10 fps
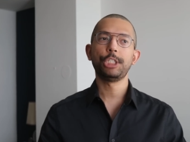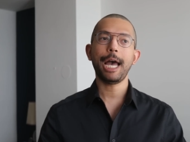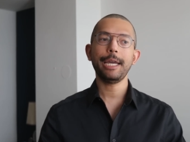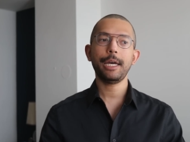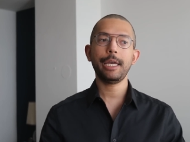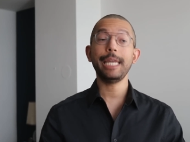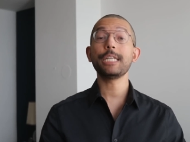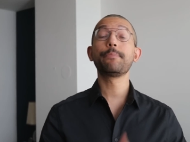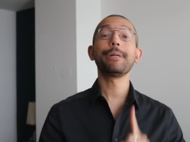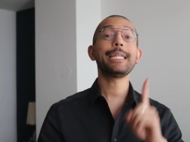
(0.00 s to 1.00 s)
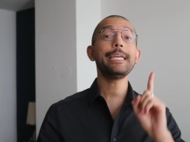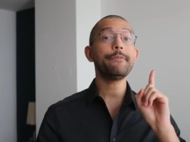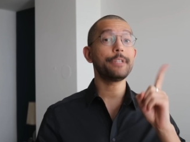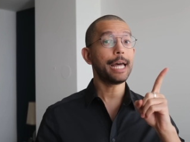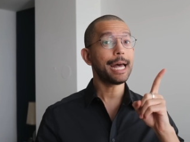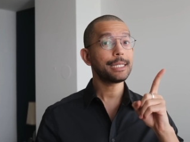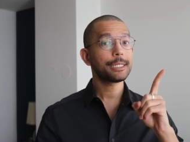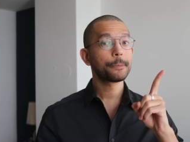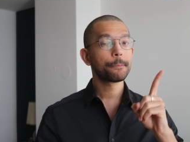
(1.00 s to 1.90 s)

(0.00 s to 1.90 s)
China, it is believed that